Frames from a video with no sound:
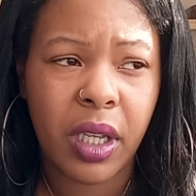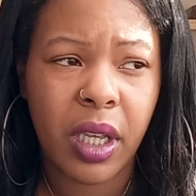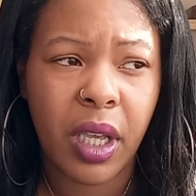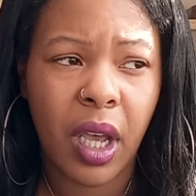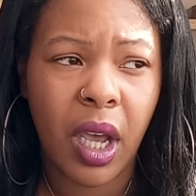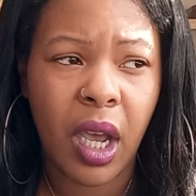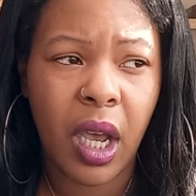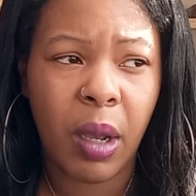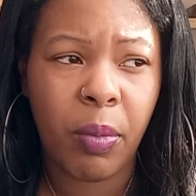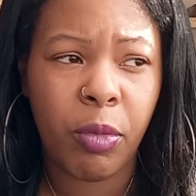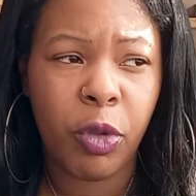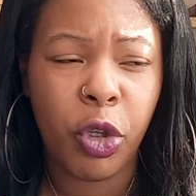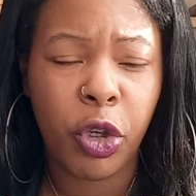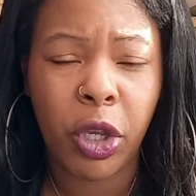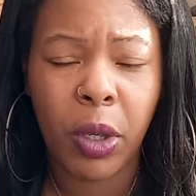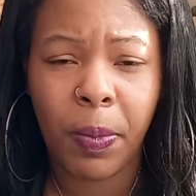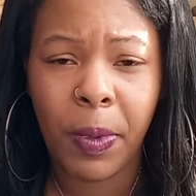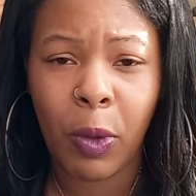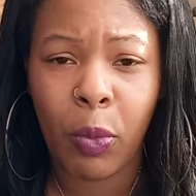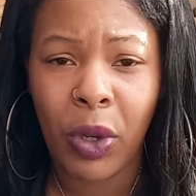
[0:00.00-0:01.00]
You
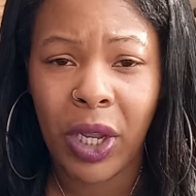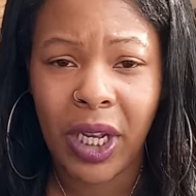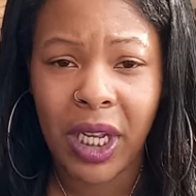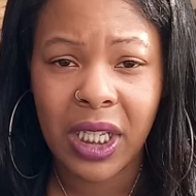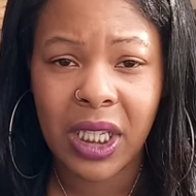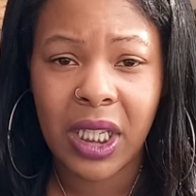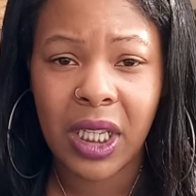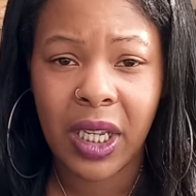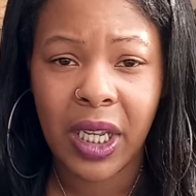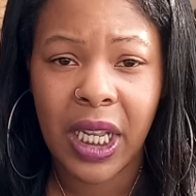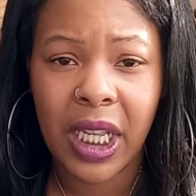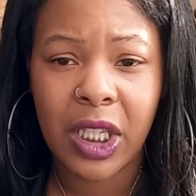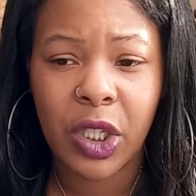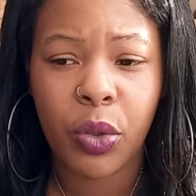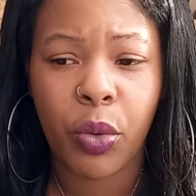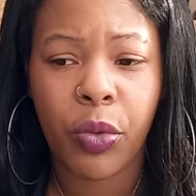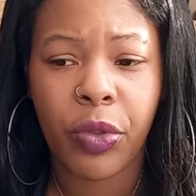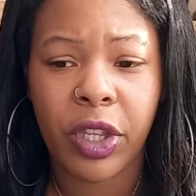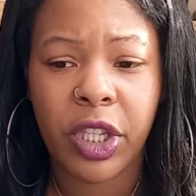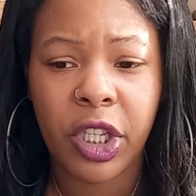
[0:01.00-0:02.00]
could be witnessing this,
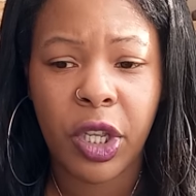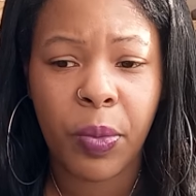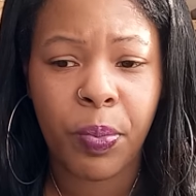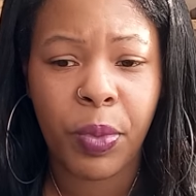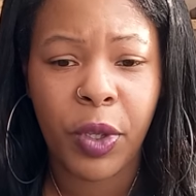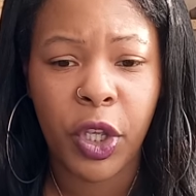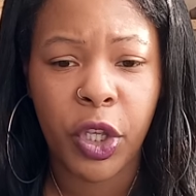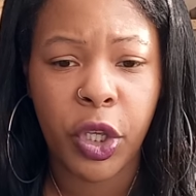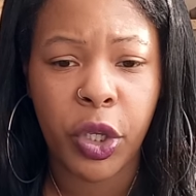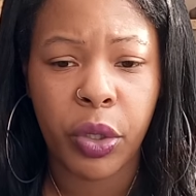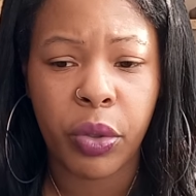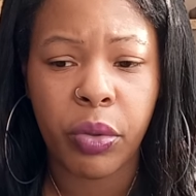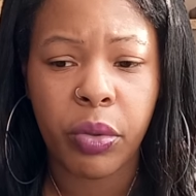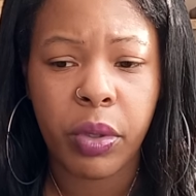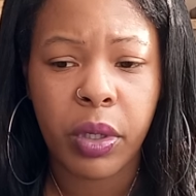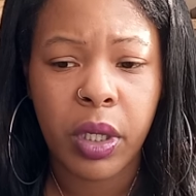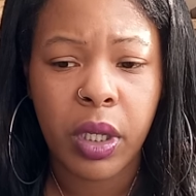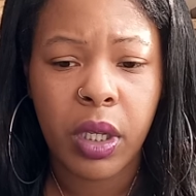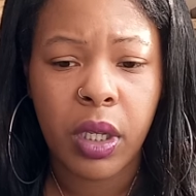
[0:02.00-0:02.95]
or this could be you.